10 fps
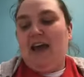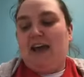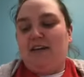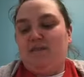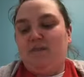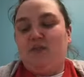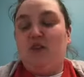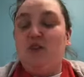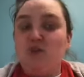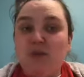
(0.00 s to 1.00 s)
So
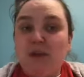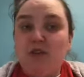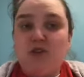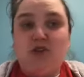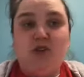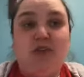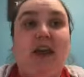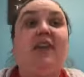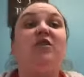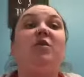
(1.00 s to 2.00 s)
you just want to make sure you're doing
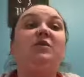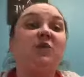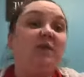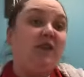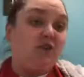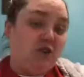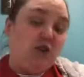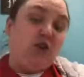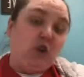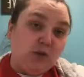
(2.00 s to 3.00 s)
that, and you always want to make sure
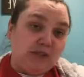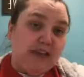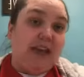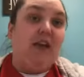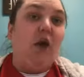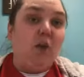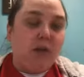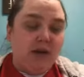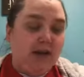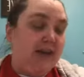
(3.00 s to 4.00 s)
you're closing it and
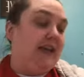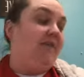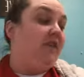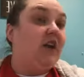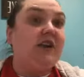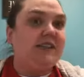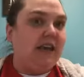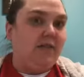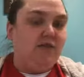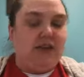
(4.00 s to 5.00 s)
opening it very
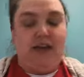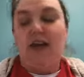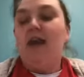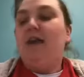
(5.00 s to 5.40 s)
safely.